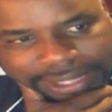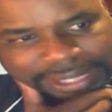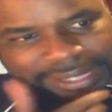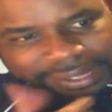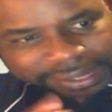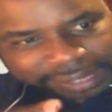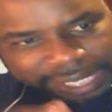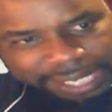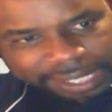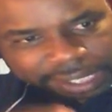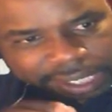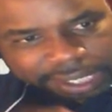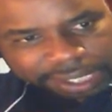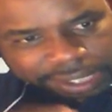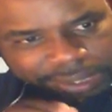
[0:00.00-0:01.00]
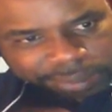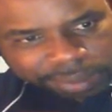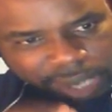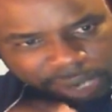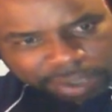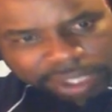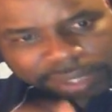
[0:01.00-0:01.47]
Satan could do
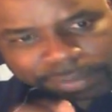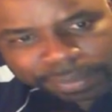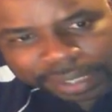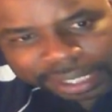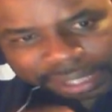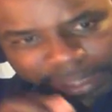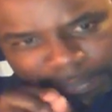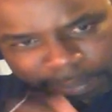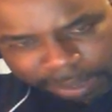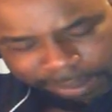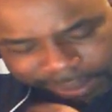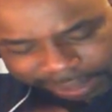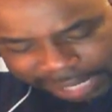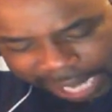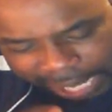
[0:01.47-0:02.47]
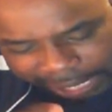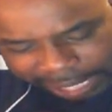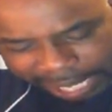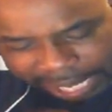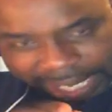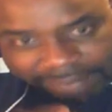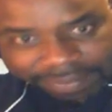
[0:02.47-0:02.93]
only what the Most High
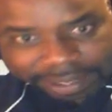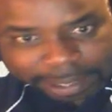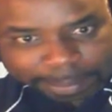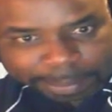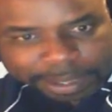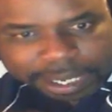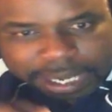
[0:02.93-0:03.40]
gave him